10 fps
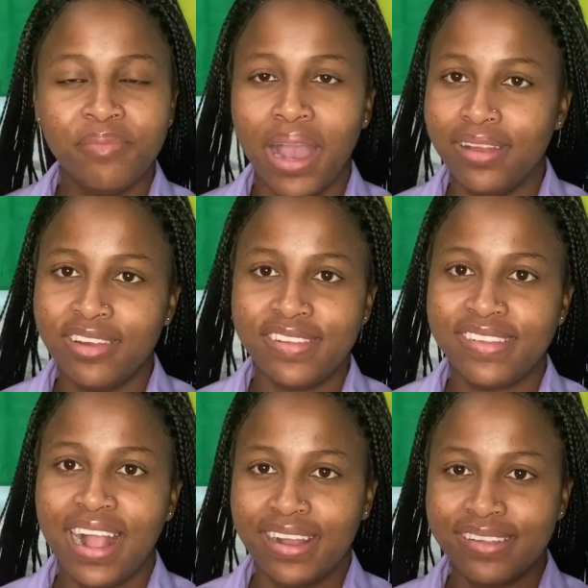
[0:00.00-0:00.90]
Just
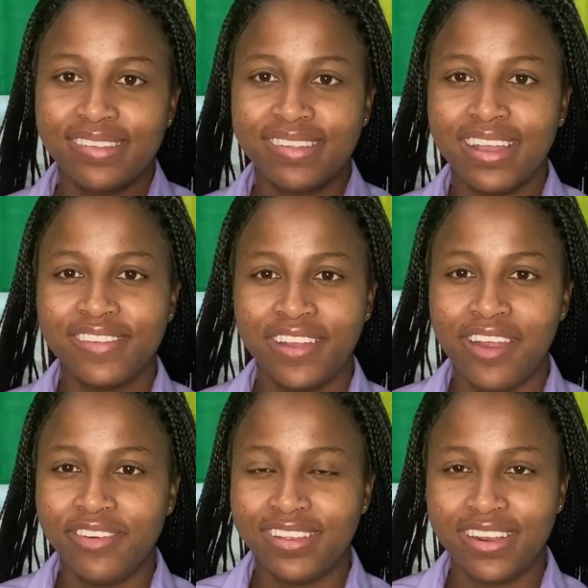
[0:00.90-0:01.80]
thanks. Thanks for
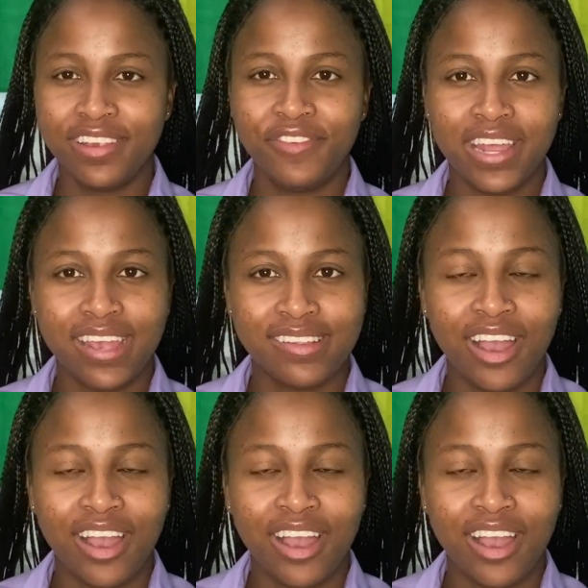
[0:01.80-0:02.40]
everything. This video has gone